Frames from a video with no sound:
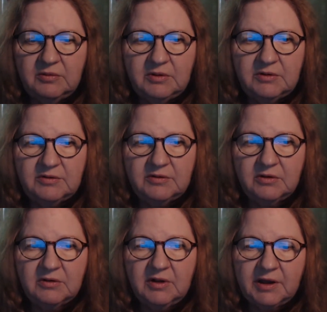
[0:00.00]
which
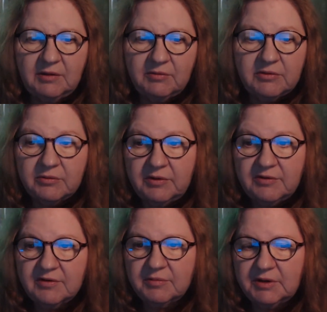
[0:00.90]
looked like it was
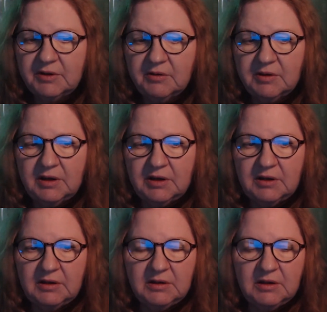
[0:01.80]
reasonably
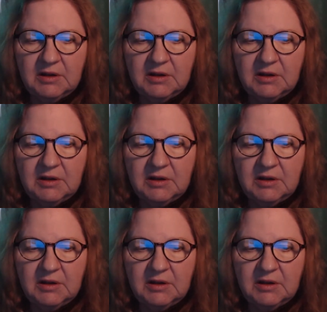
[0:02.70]
okay.